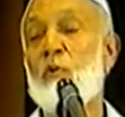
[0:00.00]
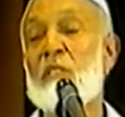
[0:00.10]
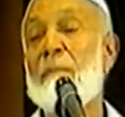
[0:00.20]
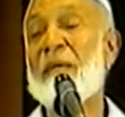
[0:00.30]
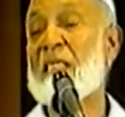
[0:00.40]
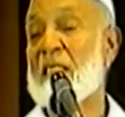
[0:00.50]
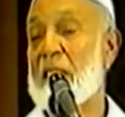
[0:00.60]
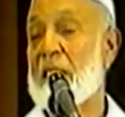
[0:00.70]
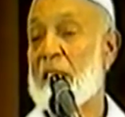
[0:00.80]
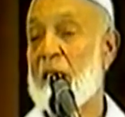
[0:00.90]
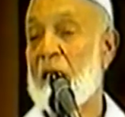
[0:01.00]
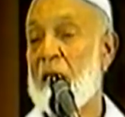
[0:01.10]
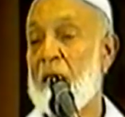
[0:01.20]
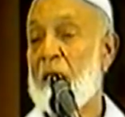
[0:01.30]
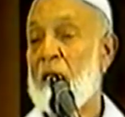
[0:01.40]
lose their businesses.
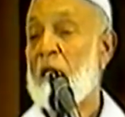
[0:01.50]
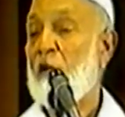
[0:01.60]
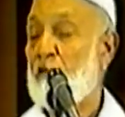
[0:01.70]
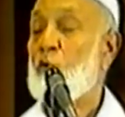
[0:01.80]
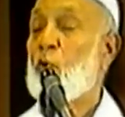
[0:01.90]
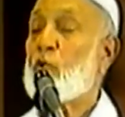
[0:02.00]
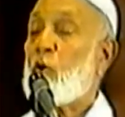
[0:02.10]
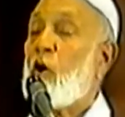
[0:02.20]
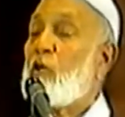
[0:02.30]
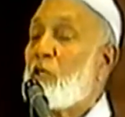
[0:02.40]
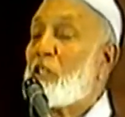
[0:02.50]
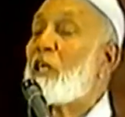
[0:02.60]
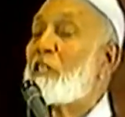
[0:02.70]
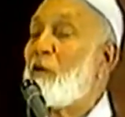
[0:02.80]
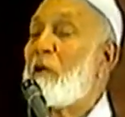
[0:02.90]
If you lose all your
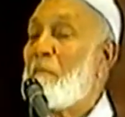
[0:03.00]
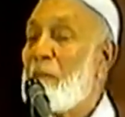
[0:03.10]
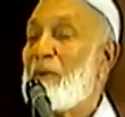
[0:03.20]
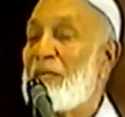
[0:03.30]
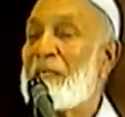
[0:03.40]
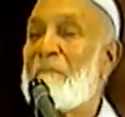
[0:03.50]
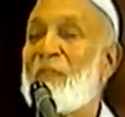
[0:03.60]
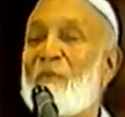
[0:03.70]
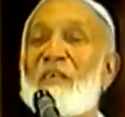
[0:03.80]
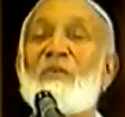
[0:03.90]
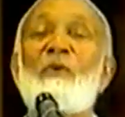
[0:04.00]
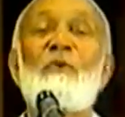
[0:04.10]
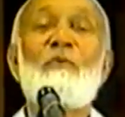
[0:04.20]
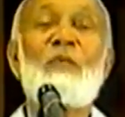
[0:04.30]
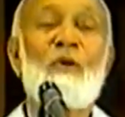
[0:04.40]
church-going members, what are you
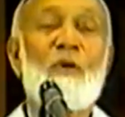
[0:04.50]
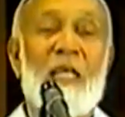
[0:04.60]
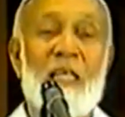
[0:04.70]
going to do with all your